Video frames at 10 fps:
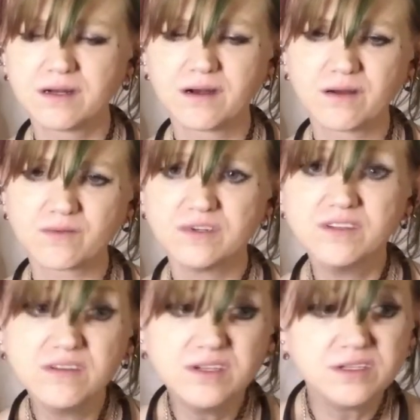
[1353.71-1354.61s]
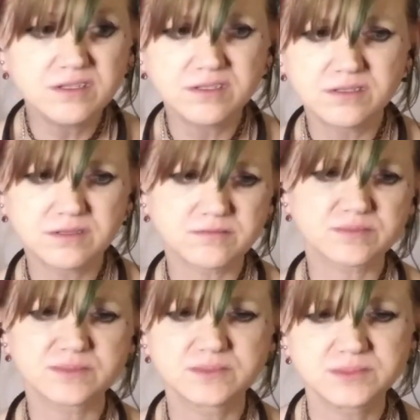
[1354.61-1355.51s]
really.
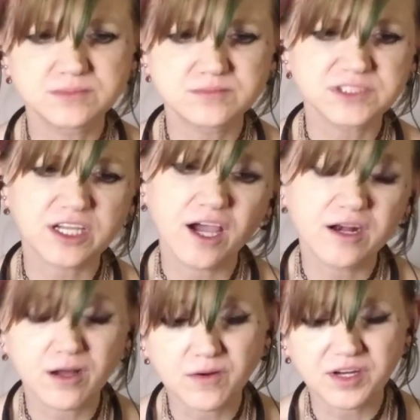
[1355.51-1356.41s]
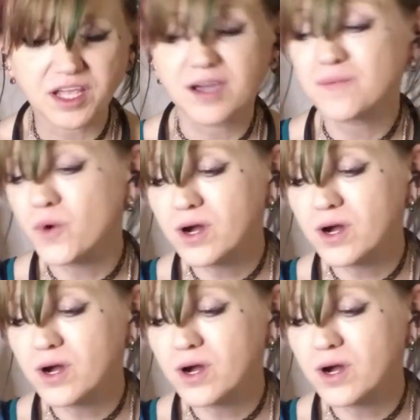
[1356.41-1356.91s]
I kind of already am one.